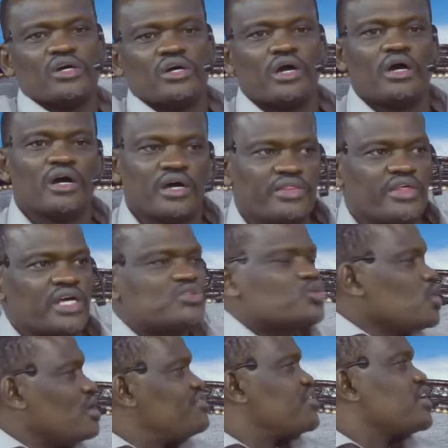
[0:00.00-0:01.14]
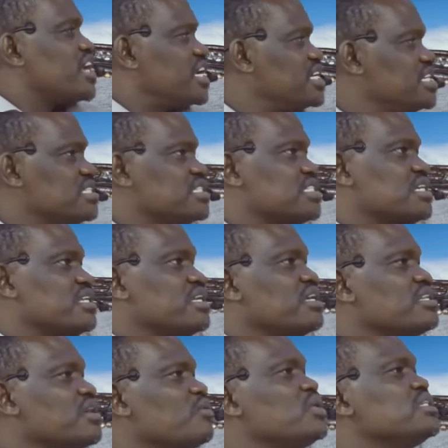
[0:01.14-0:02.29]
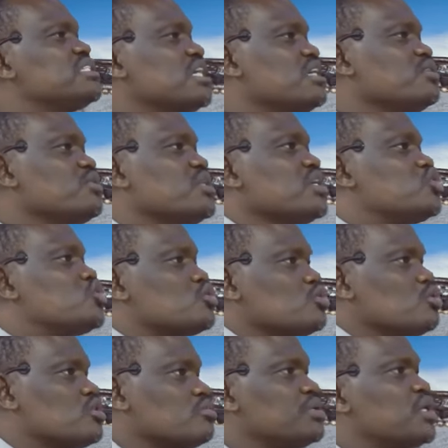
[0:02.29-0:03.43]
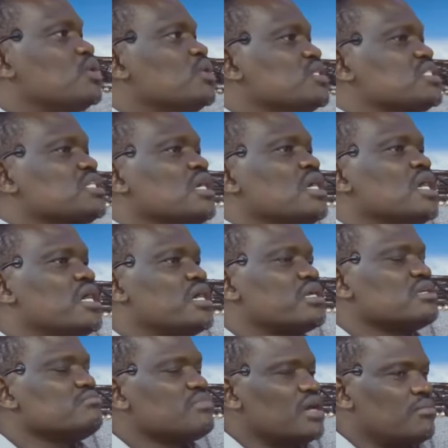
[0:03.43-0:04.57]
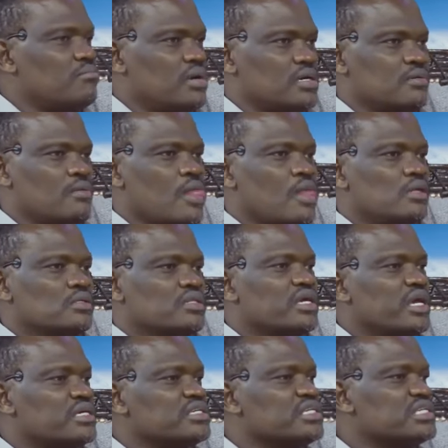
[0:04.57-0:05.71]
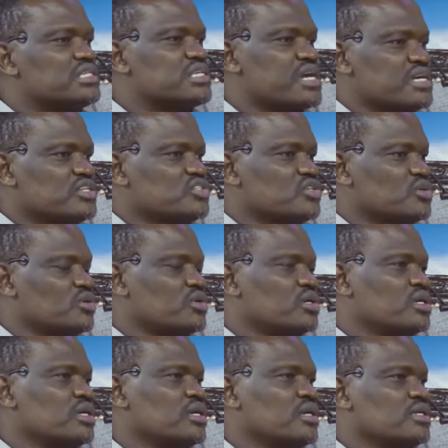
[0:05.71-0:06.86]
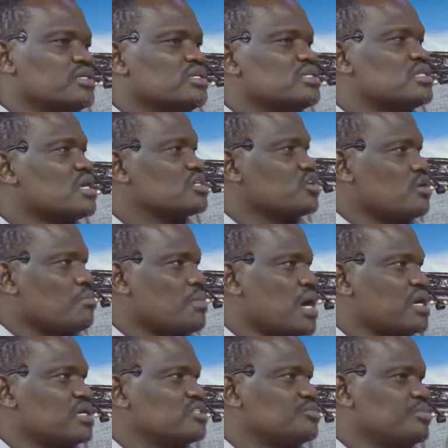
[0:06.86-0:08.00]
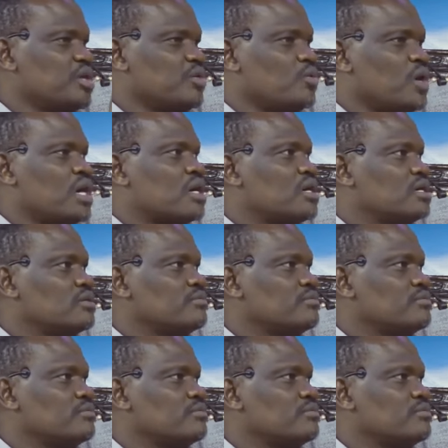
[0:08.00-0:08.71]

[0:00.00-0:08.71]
that's who a friend is. Mm-hmm. They will tell you the truth, because remember, their intention is that your marriage may work.